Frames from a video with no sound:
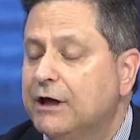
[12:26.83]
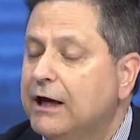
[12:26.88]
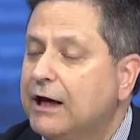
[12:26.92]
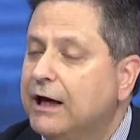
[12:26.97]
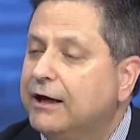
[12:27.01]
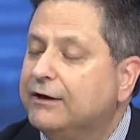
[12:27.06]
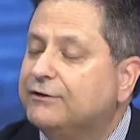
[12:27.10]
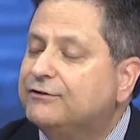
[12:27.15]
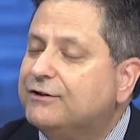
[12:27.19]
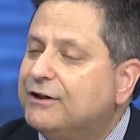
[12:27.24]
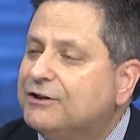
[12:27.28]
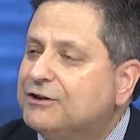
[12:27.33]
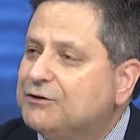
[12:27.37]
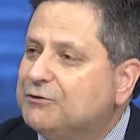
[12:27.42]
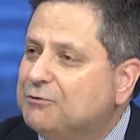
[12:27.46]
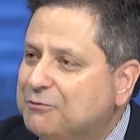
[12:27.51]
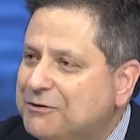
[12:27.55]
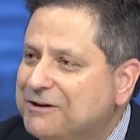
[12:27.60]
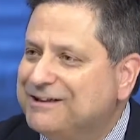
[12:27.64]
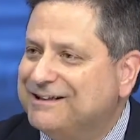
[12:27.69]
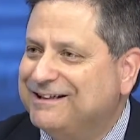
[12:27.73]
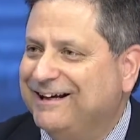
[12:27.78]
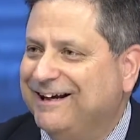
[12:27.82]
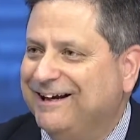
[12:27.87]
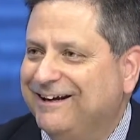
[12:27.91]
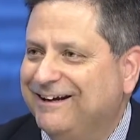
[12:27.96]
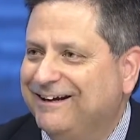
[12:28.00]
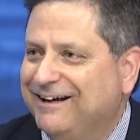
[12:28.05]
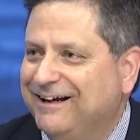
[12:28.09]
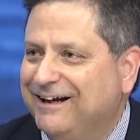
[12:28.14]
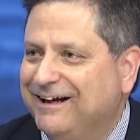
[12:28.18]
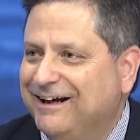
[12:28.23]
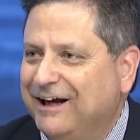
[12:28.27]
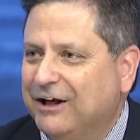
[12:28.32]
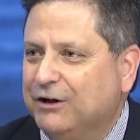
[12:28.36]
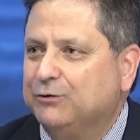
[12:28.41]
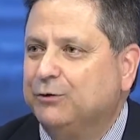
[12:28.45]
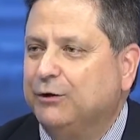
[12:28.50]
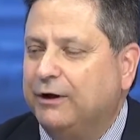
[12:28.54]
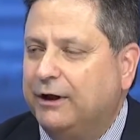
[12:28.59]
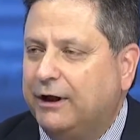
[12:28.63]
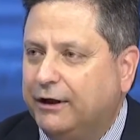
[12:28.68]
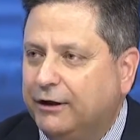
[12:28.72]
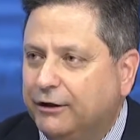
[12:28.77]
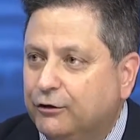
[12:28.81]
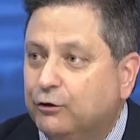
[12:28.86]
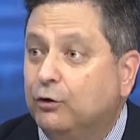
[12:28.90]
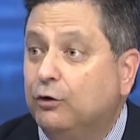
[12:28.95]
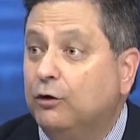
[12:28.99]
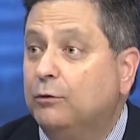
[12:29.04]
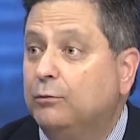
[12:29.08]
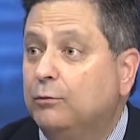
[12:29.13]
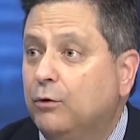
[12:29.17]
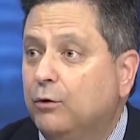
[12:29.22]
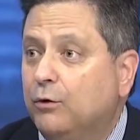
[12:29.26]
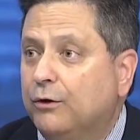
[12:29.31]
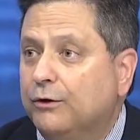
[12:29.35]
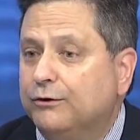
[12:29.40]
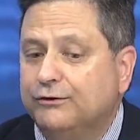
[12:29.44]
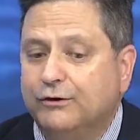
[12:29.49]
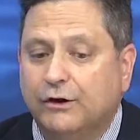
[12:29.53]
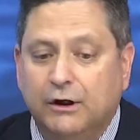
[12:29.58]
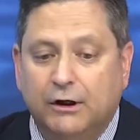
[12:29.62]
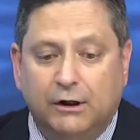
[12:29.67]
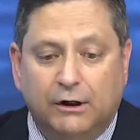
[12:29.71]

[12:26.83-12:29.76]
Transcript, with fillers: And it's not just we say, it's what editorial boards,